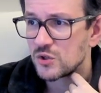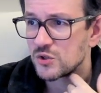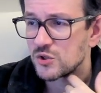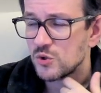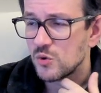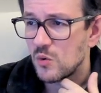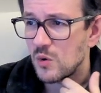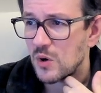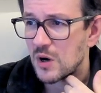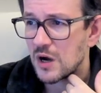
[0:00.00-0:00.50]

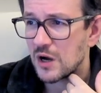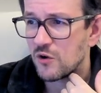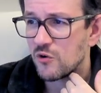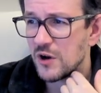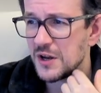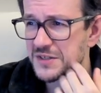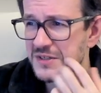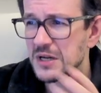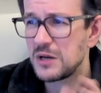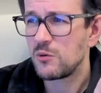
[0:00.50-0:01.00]
So
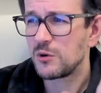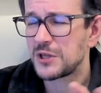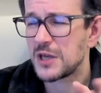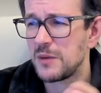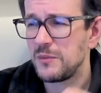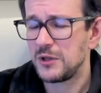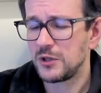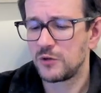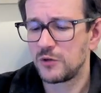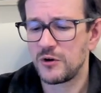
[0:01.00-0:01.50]
greasily, what
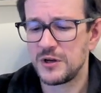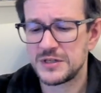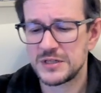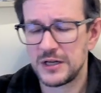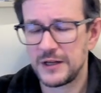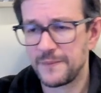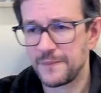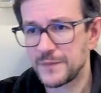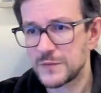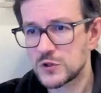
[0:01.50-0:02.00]
I mean
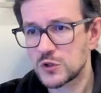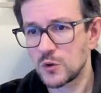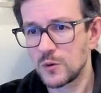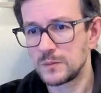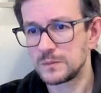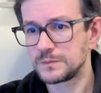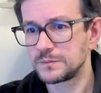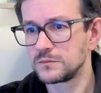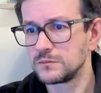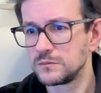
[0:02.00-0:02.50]
greasily?
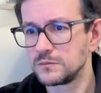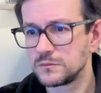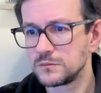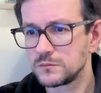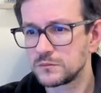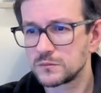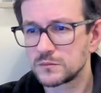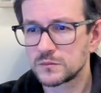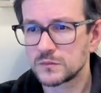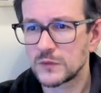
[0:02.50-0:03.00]
So
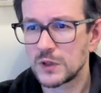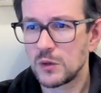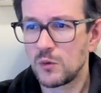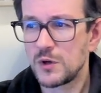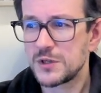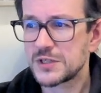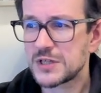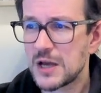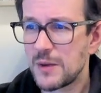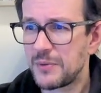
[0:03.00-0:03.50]

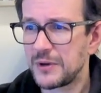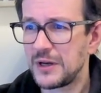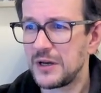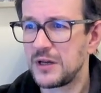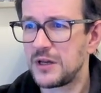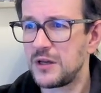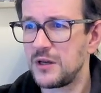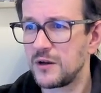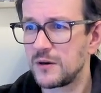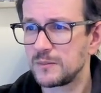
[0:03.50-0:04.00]
what's
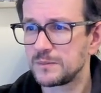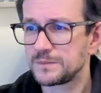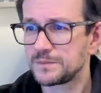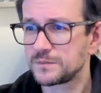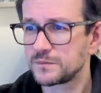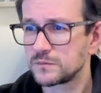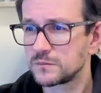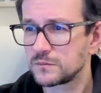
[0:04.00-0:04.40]
happening here?